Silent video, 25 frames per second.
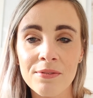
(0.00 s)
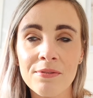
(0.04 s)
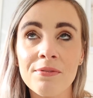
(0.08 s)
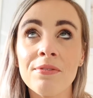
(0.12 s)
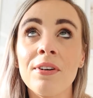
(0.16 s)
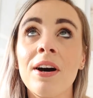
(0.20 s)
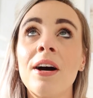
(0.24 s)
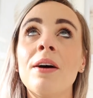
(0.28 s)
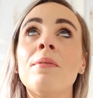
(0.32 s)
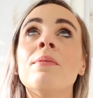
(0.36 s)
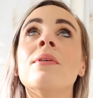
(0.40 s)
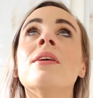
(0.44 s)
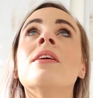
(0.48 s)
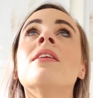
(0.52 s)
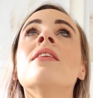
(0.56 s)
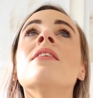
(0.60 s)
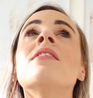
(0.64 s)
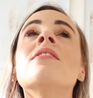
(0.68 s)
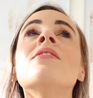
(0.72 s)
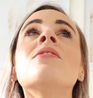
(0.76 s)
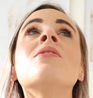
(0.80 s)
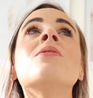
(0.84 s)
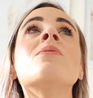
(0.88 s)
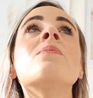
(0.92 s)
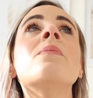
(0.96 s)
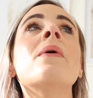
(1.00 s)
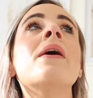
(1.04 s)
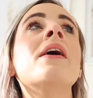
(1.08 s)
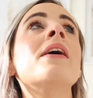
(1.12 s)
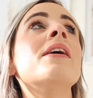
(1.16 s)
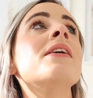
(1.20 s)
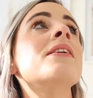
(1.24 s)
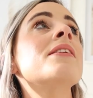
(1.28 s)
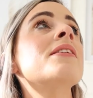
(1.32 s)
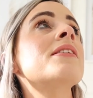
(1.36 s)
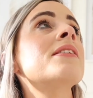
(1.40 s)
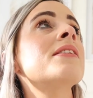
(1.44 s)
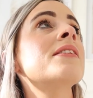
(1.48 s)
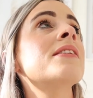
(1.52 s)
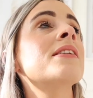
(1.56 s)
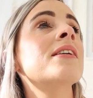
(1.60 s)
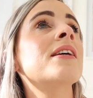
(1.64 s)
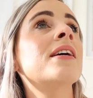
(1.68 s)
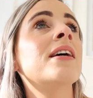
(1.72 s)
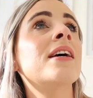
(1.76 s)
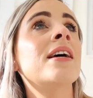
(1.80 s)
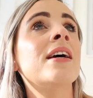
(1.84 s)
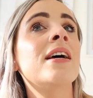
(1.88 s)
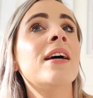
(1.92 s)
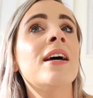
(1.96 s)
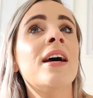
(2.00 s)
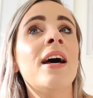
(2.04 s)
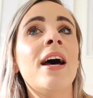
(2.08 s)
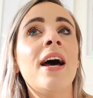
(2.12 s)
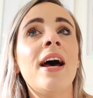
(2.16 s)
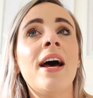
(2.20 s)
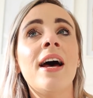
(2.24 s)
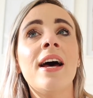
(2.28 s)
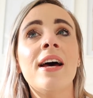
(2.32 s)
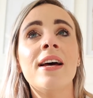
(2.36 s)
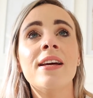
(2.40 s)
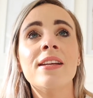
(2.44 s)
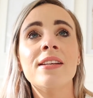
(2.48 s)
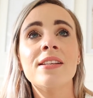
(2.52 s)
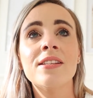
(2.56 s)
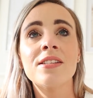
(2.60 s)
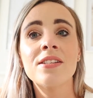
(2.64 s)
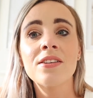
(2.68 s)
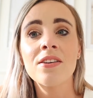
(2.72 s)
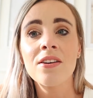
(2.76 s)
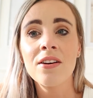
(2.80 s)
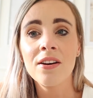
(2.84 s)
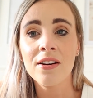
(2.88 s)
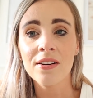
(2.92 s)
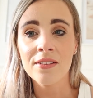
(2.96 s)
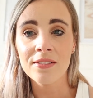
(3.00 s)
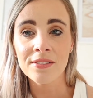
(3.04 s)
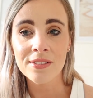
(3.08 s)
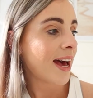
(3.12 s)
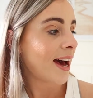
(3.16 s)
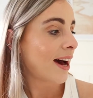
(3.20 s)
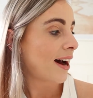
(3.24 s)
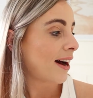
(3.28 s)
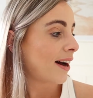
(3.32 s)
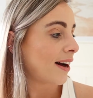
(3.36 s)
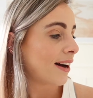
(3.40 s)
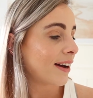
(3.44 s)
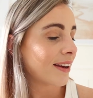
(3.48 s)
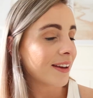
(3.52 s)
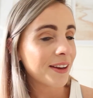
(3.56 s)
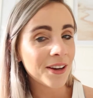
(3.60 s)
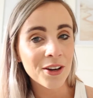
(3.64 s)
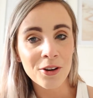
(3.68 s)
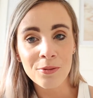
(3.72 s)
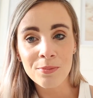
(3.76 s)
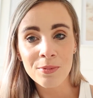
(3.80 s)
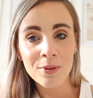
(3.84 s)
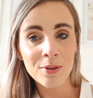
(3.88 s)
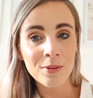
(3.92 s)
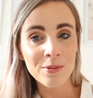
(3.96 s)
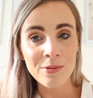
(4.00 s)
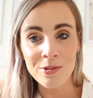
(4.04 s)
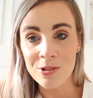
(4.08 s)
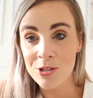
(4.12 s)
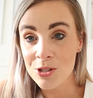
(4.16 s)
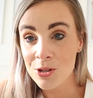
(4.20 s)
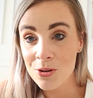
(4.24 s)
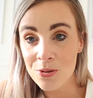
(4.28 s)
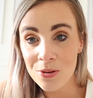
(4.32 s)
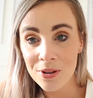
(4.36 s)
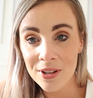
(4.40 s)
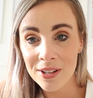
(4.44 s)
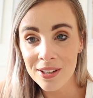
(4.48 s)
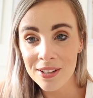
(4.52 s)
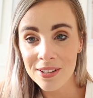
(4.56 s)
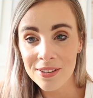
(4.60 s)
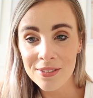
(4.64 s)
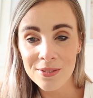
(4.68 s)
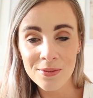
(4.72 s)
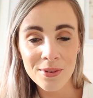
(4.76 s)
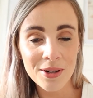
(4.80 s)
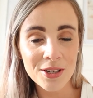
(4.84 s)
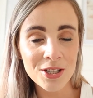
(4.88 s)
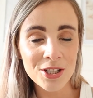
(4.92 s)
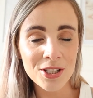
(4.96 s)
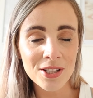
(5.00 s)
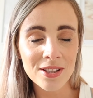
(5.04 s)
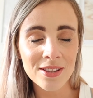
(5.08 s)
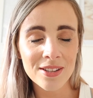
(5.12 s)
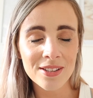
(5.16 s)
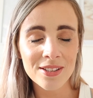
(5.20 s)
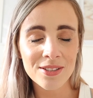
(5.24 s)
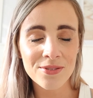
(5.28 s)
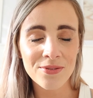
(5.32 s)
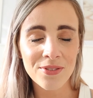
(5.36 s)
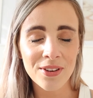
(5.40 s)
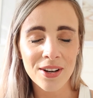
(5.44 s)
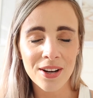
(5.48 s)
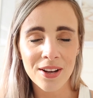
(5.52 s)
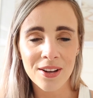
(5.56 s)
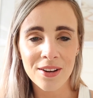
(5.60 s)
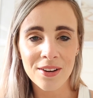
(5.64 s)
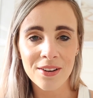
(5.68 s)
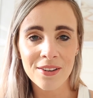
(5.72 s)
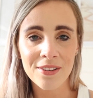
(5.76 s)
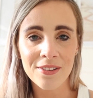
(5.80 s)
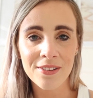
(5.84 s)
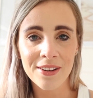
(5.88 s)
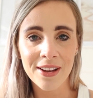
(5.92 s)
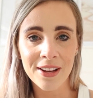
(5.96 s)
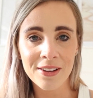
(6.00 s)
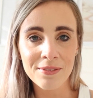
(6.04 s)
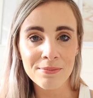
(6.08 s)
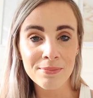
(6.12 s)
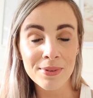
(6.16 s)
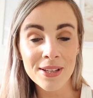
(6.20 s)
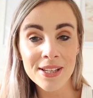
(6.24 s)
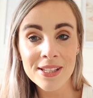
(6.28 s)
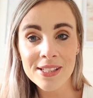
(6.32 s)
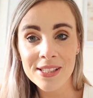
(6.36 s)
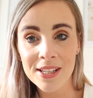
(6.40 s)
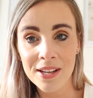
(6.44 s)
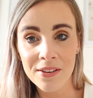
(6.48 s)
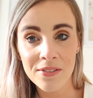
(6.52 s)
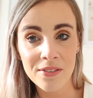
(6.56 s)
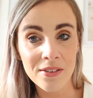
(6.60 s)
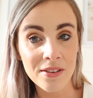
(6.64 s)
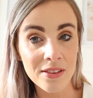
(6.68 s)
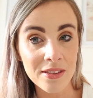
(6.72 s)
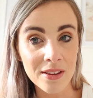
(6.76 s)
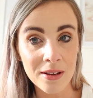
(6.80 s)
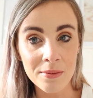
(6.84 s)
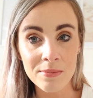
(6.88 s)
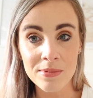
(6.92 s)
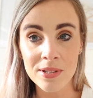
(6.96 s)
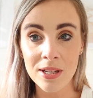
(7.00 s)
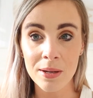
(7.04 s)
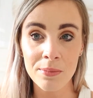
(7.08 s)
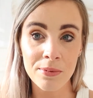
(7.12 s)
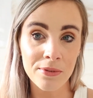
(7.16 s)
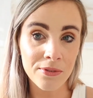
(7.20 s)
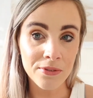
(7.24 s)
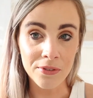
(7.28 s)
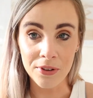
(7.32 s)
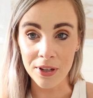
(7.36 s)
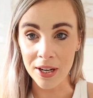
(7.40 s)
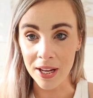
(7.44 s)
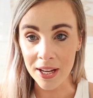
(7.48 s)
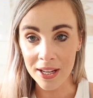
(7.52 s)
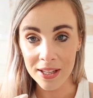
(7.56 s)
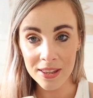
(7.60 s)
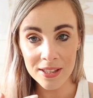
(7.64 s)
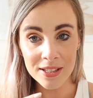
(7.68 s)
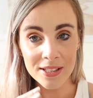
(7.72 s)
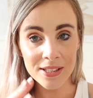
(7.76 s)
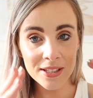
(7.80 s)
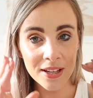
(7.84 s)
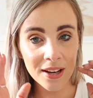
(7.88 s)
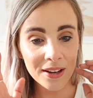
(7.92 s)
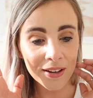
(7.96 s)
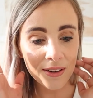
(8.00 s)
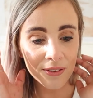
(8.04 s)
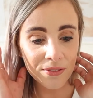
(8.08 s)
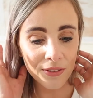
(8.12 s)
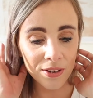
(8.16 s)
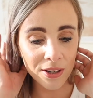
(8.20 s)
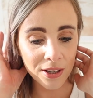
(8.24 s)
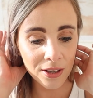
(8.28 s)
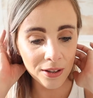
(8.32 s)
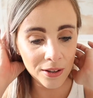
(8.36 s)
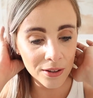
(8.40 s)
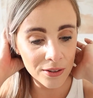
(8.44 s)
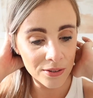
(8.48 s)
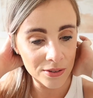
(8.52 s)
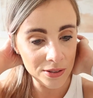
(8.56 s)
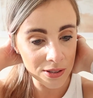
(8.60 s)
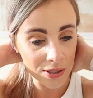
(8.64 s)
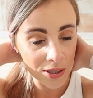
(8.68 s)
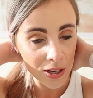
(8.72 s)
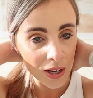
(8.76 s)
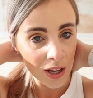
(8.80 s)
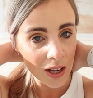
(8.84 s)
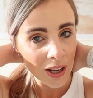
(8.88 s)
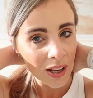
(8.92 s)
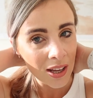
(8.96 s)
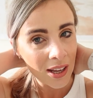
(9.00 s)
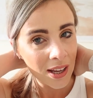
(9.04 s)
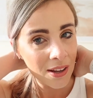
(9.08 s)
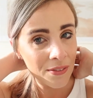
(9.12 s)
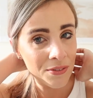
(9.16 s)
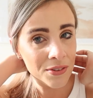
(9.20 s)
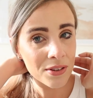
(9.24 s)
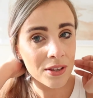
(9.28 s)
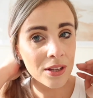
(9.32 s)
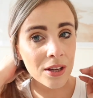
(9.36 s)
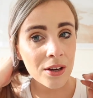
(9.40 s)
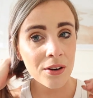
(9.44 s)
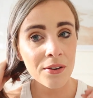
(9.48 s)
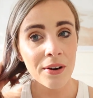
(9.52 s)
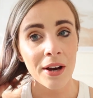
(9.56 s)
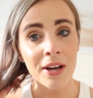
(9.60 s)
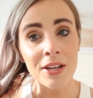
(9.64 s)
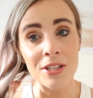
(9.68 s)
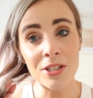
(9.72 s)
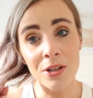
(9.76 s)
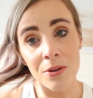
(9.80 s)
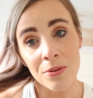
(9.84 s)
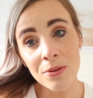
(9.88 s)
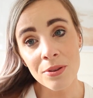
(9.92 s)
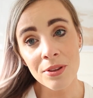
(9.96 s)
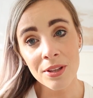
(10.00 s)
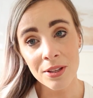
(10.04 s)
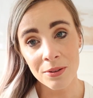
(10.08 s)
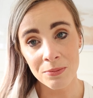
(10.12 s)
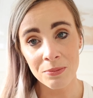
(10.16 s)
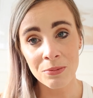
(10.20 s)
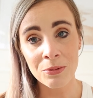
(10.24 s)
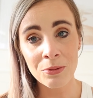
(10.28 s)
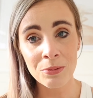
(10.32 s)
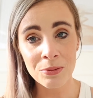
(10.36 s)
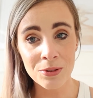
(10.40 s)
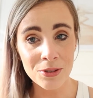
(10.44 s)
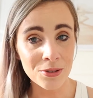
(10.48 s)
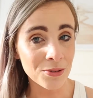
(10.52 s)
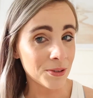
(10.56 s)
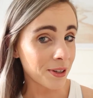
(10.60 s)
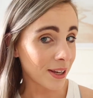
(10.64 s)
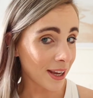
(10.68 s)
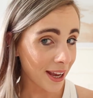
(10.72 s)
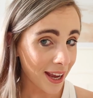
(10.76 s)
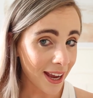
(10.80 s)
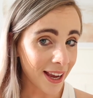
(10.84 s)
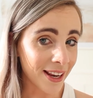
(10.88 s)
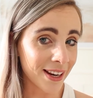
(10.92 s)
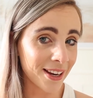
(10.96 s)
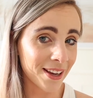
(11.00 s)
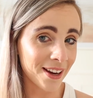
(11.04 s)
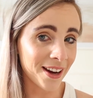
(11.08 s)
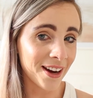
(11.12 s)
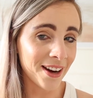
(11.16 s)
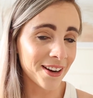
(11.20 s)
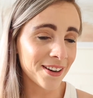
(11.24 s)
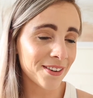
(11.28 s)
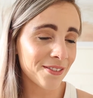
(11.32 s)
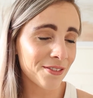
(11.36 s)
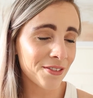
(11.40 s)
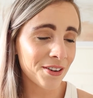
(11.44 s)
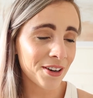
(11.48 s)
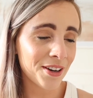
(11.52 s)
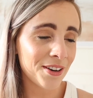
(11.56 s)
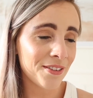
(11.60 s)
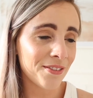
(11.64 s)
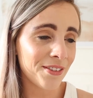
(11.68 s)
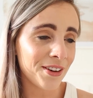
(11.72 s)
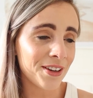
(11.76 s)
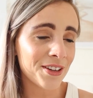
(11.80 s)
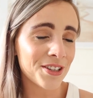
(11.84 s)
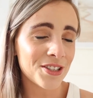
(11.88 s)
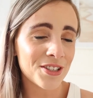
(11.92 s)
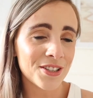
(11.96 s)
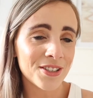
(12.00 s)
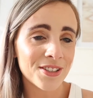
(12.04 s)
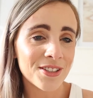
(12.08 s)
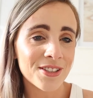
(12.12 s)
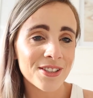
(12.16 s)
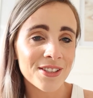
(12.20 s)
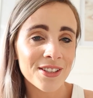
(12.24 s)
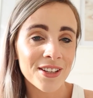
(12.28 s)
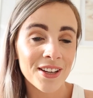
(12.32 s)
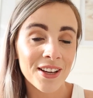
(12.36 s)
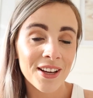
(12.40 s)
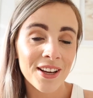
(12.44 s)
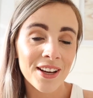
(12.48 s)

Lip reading: vibing this space. And yeah, I hope you enjoyed watching this video, and please give it a thumbs up if you like these kind of videos, even though I don't think we'll be doing any kind of renovations